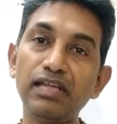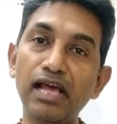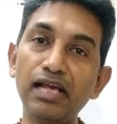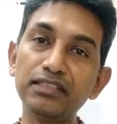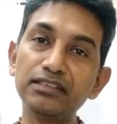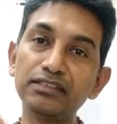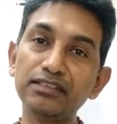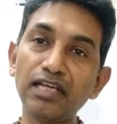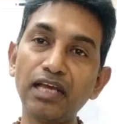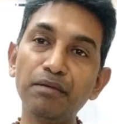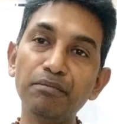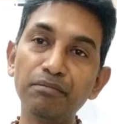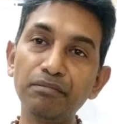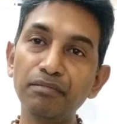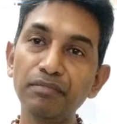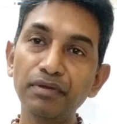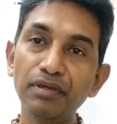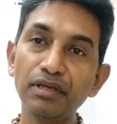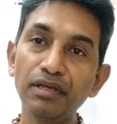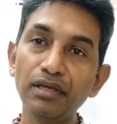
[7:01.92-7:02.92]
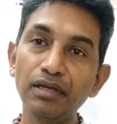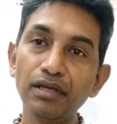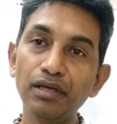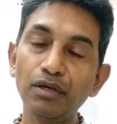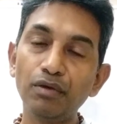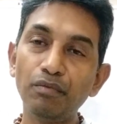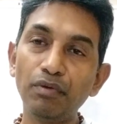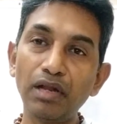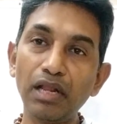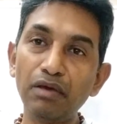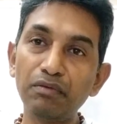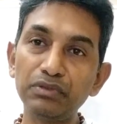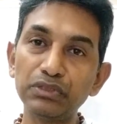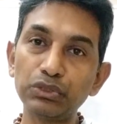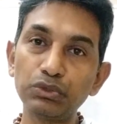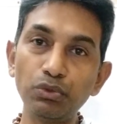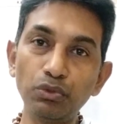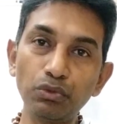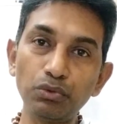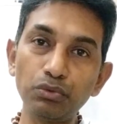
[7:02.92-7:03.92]
Last time when I was
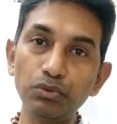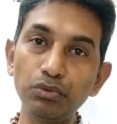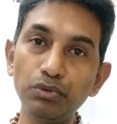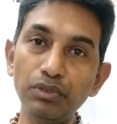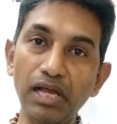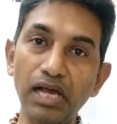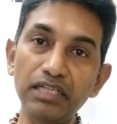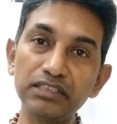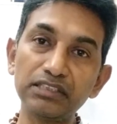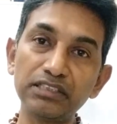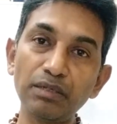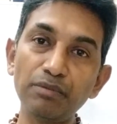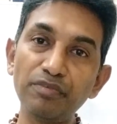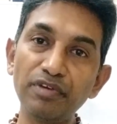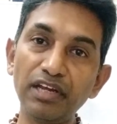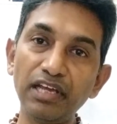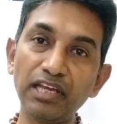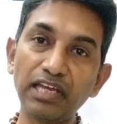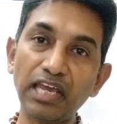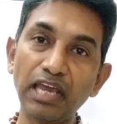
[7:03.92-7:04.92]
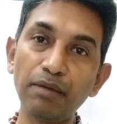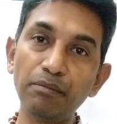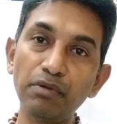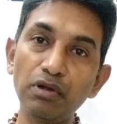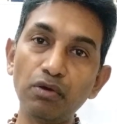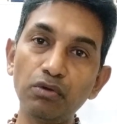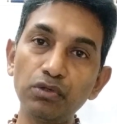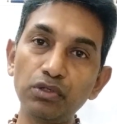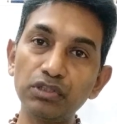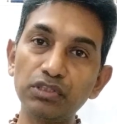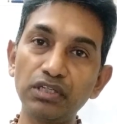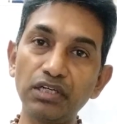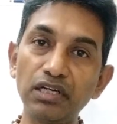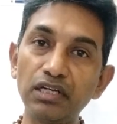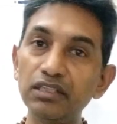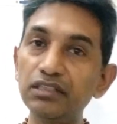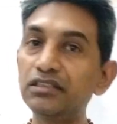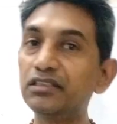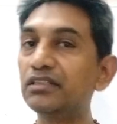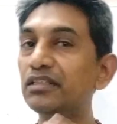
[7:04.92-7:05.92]
guru, last time when I came down to the
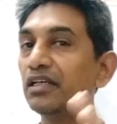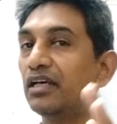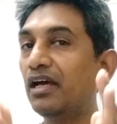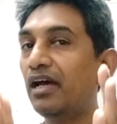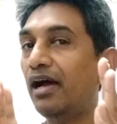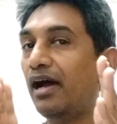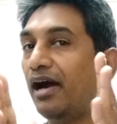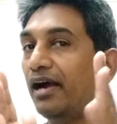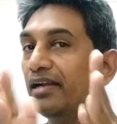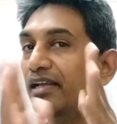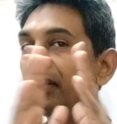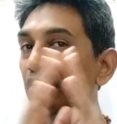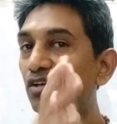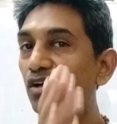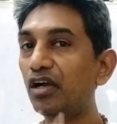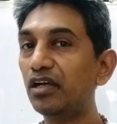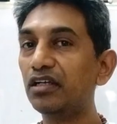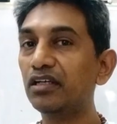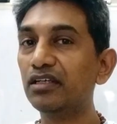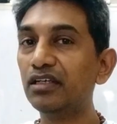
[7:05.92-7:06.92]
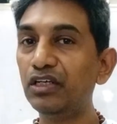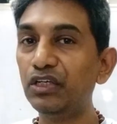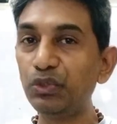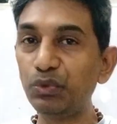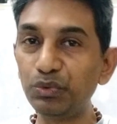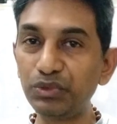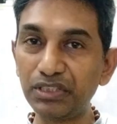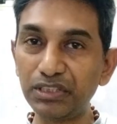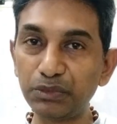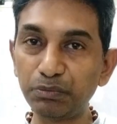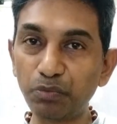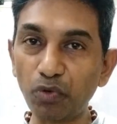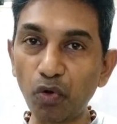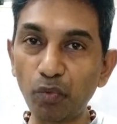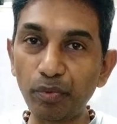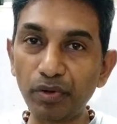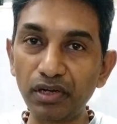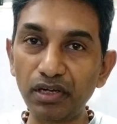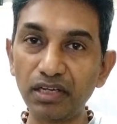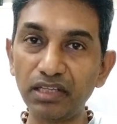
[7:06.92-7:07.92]
earth, I did not do this
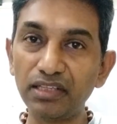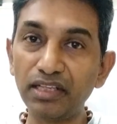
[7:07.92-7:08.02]
properly.